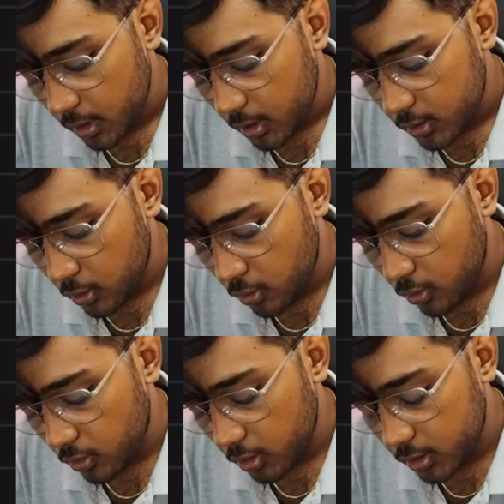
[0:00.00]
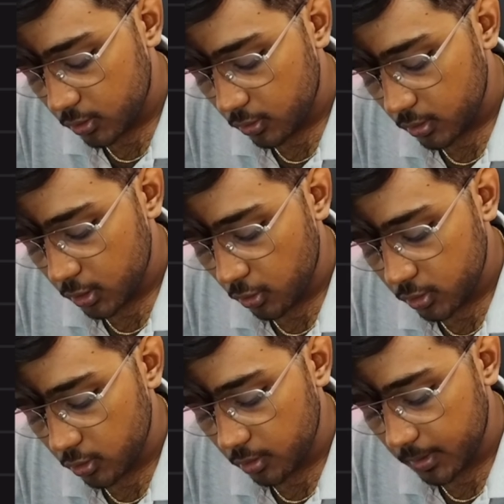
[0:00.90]
Slow is
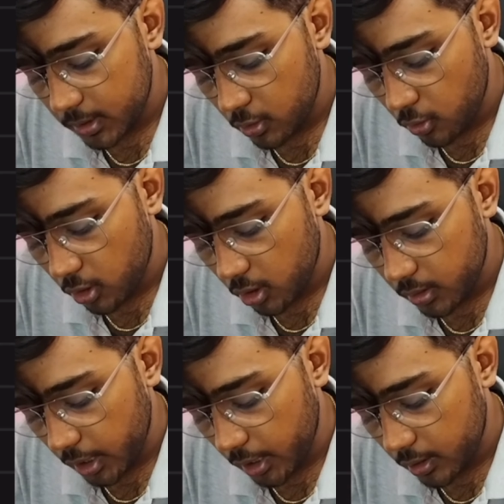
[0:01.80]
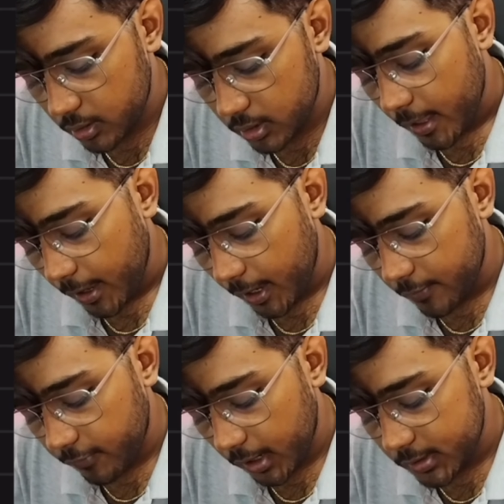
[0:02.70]
going to be slow dot next, and
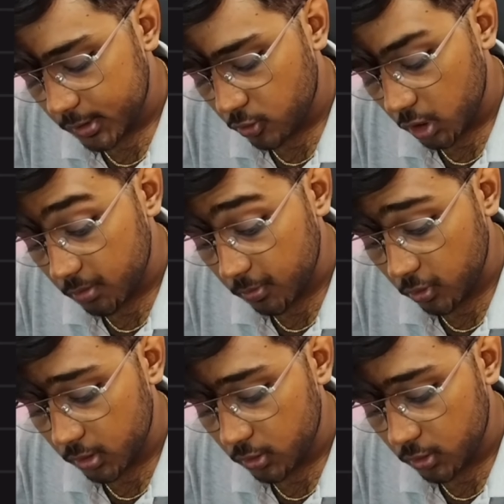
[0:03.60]
fast is going to move 2